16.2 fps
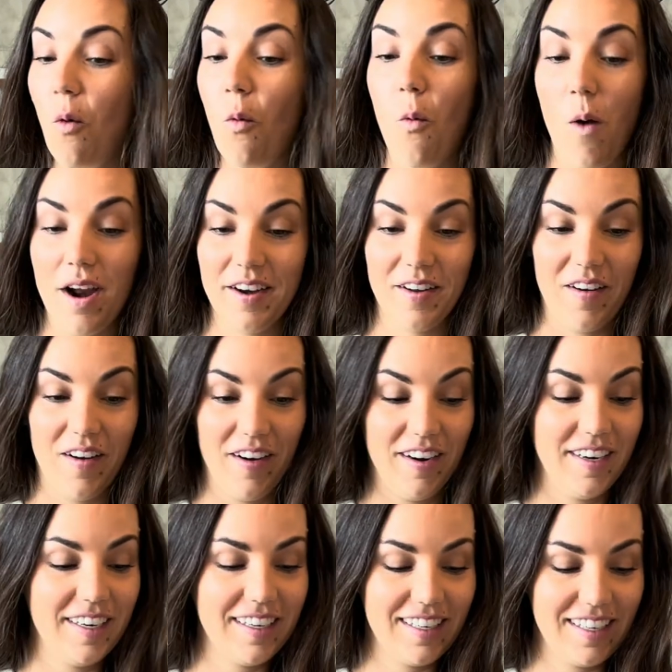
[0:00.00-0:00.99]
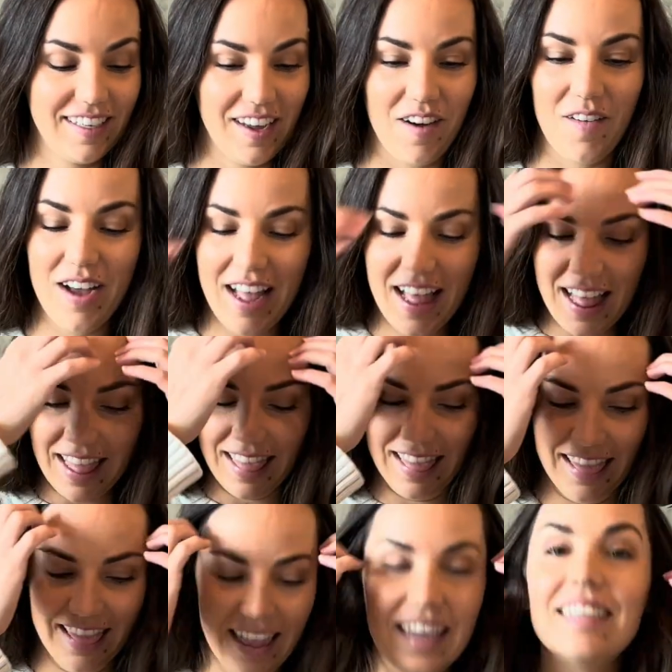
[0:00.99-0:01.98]
1 card. So
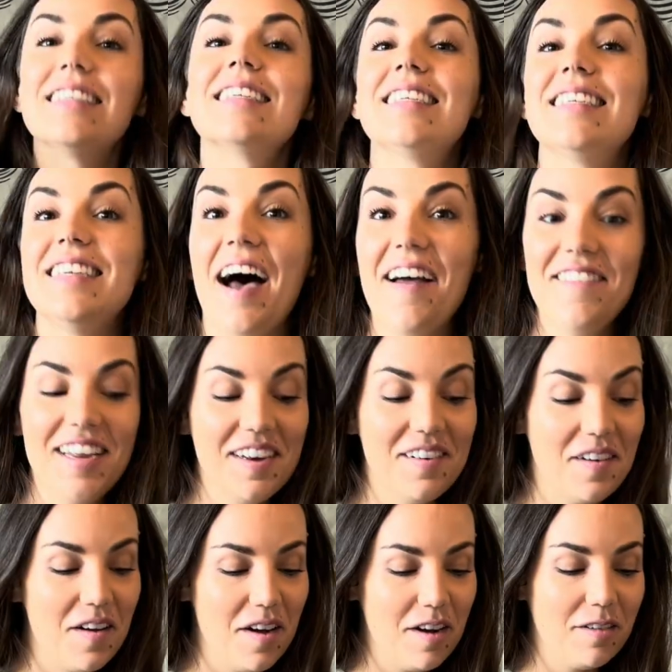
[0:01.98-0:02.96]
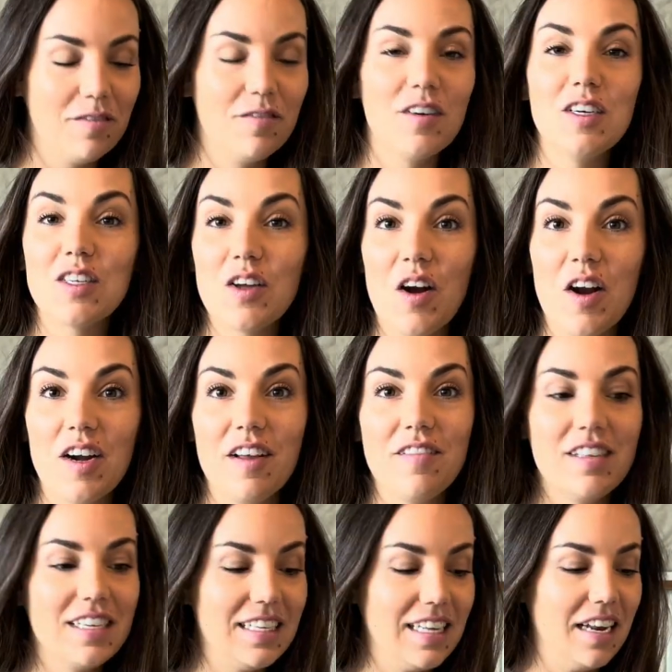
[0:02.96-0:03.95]
let's dive in. First card of
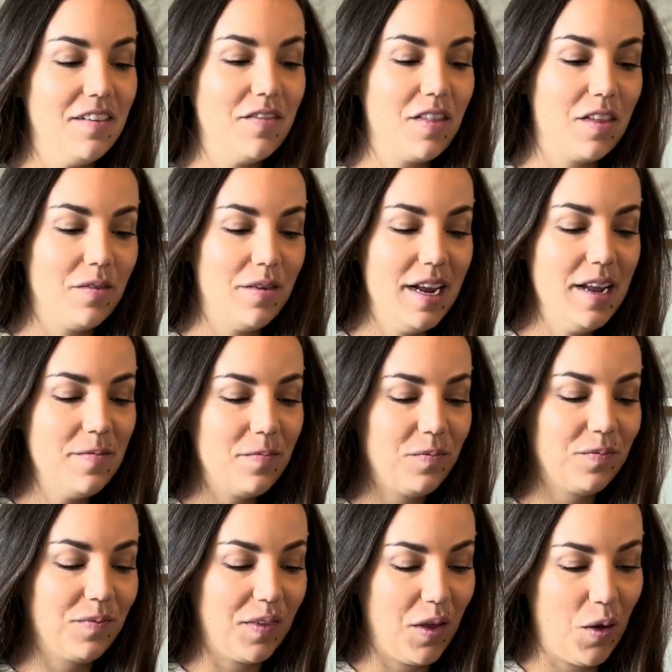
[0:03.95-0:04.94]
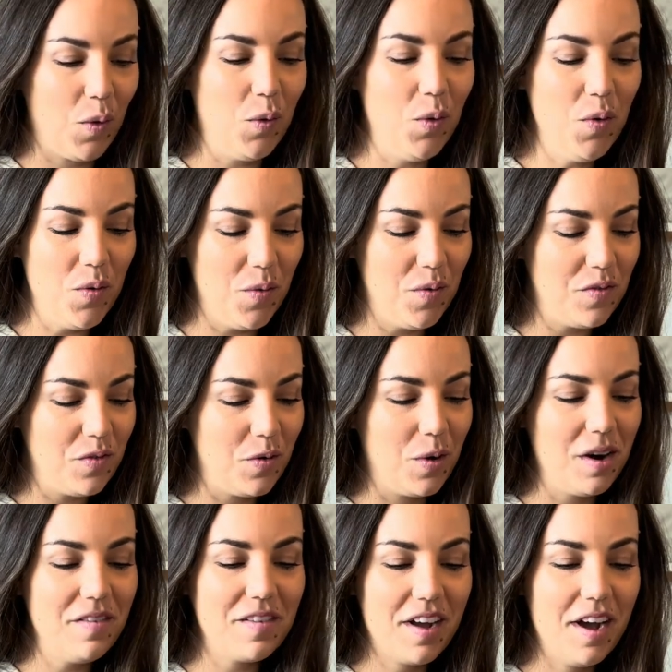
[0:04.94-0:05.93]
the set of 3. Ooh, 4
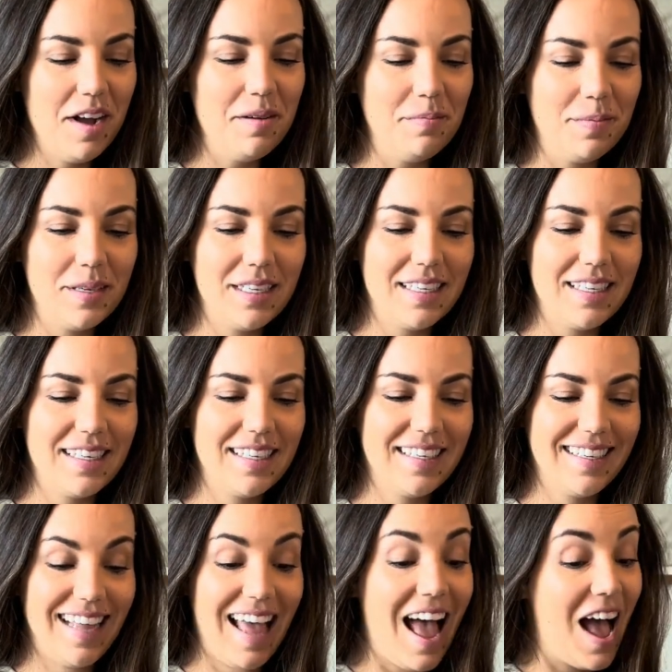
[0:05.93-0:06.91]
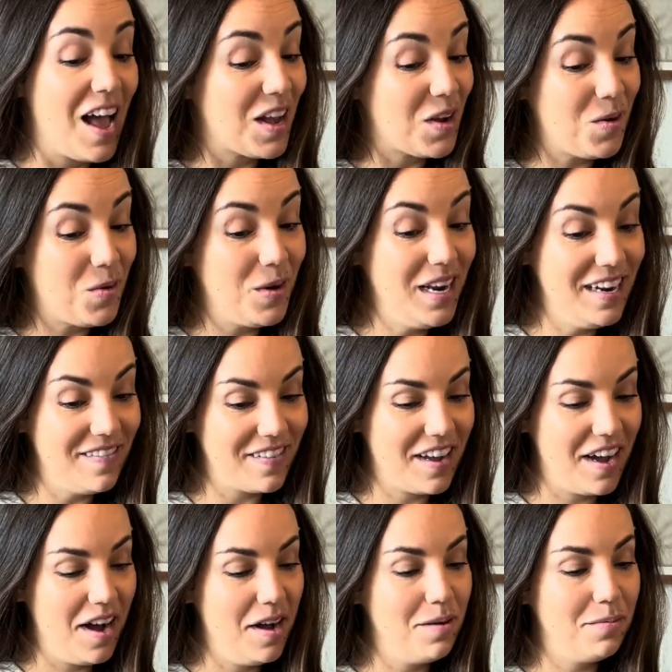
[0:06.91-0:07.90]
of Cups, Queen of
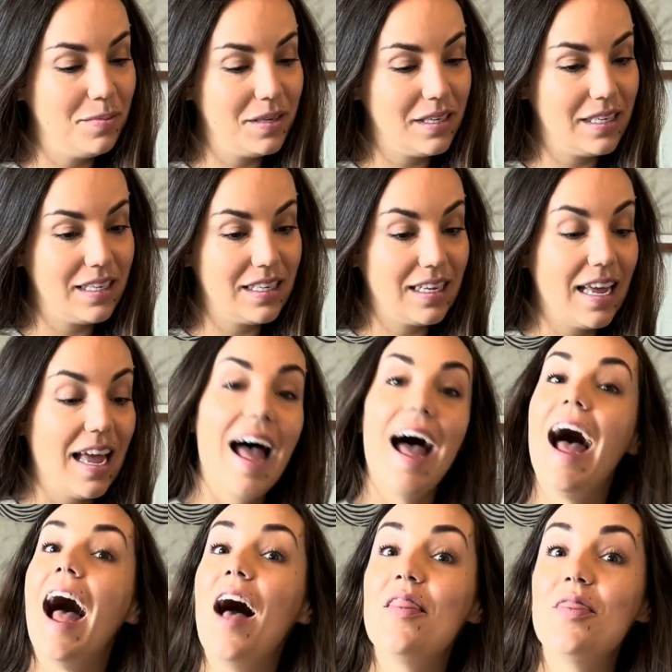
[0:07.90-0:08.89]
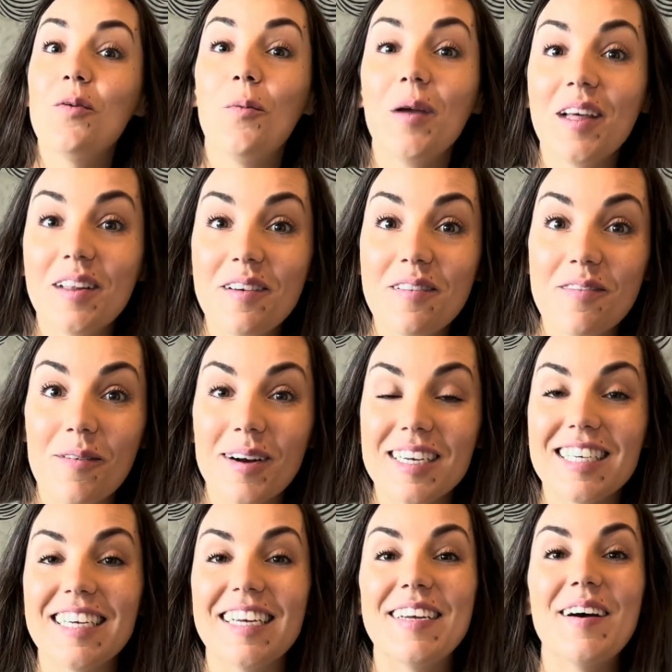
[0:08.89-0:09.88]
Cups, and the Wheel of
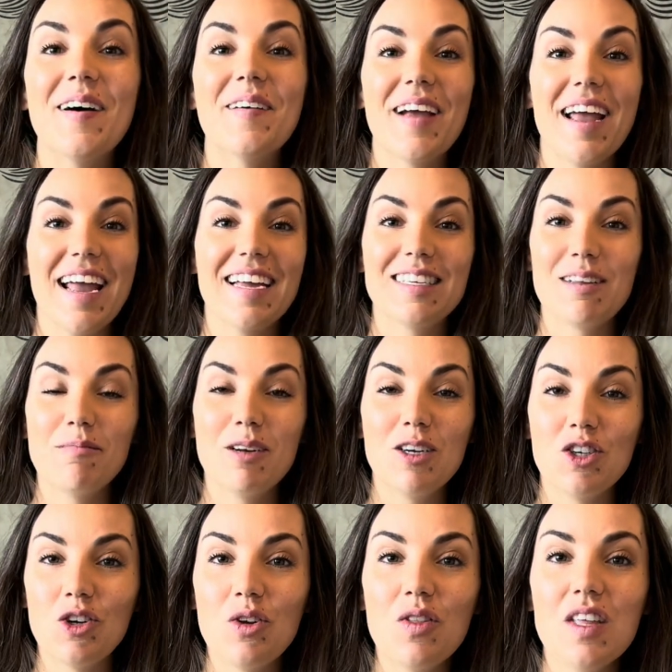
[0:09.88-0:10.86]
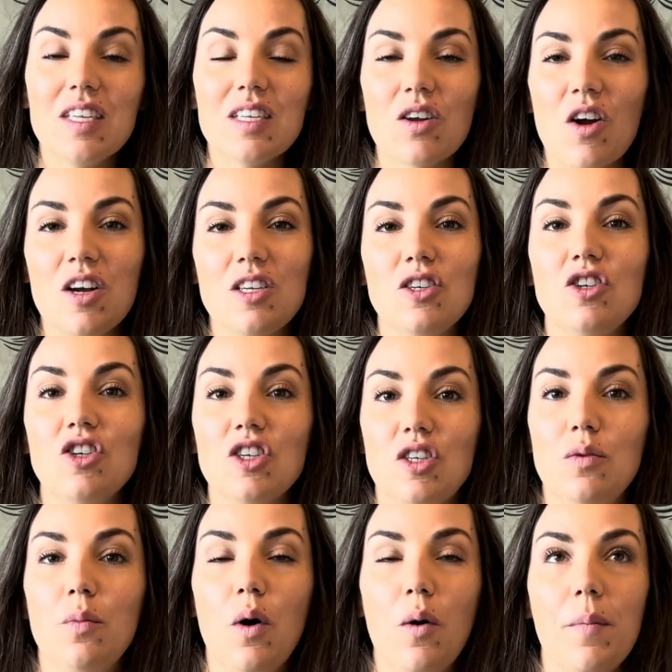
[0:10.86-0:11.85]
Fortune. Okay, so I'm going to show you these cards in just
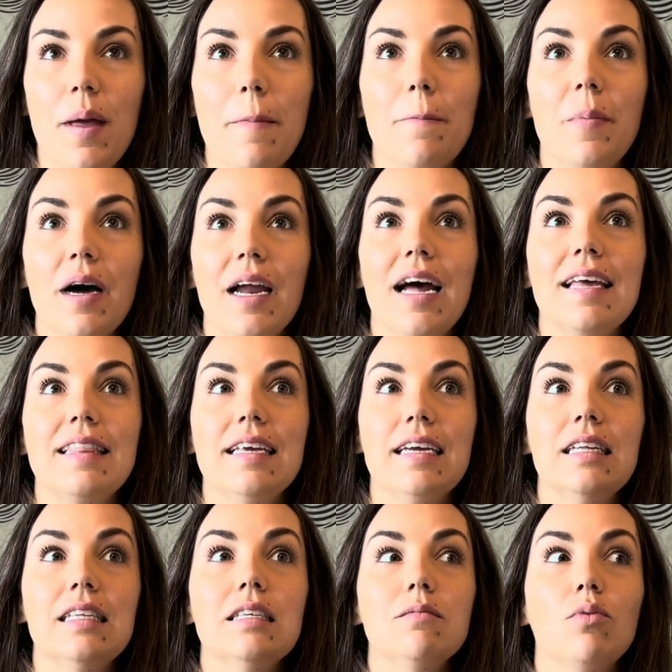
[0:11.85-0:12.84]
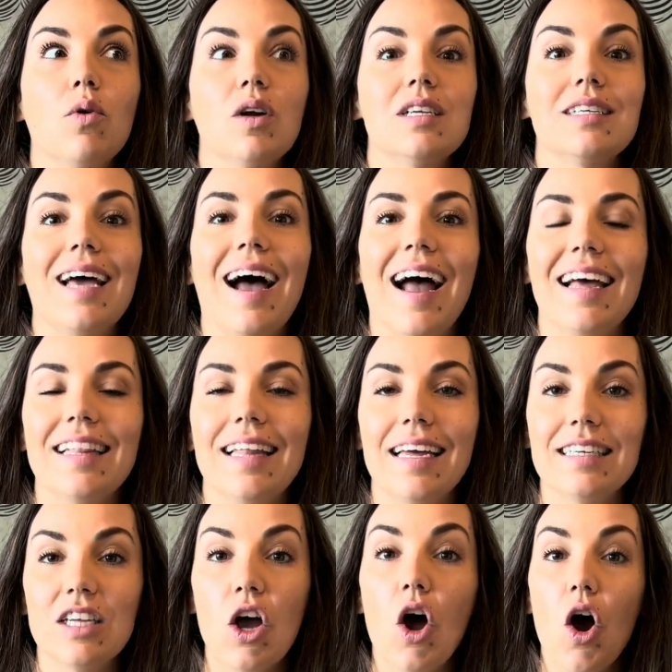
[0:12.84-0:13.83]
a moment, but I think it's important to
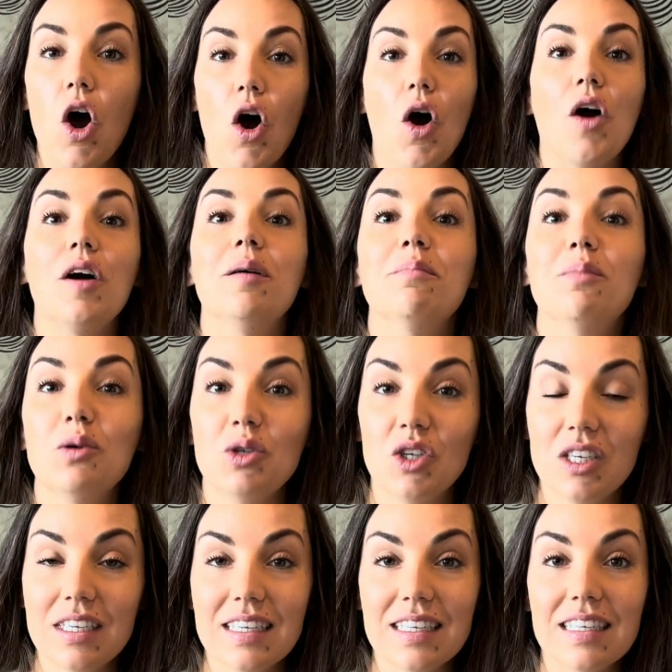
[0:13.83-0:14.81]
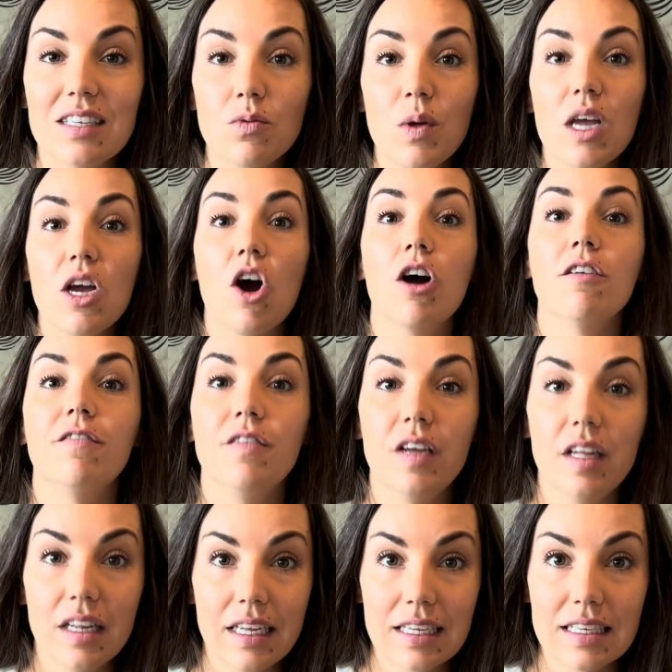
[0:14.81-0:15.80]
highlight our emotions this week, our
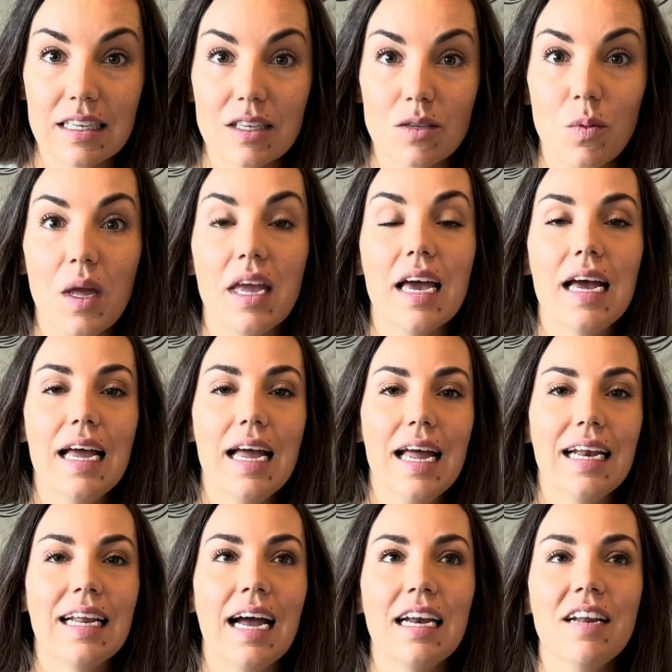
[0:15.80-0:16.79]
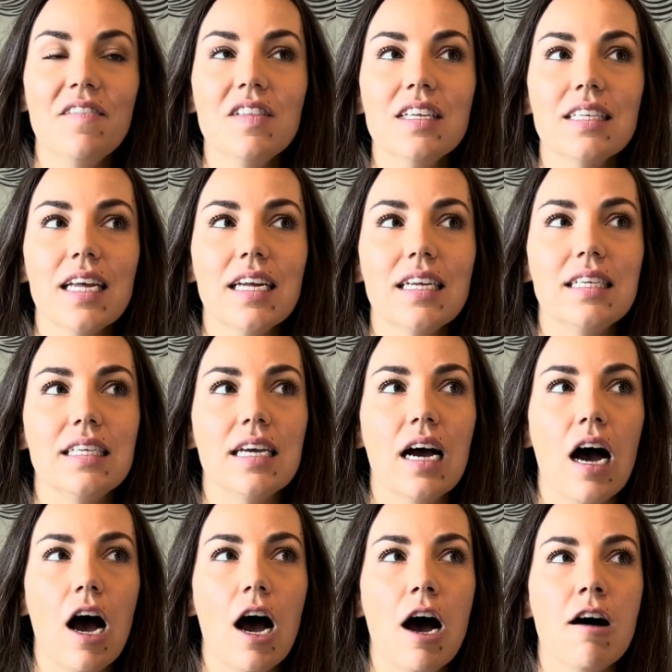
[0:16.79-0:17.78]
feelings this week, and kind of this
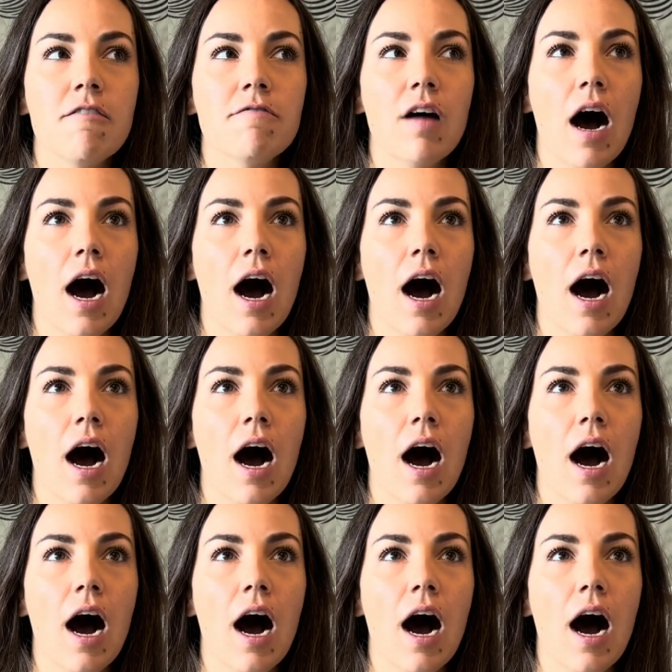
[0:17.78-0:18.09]
idea of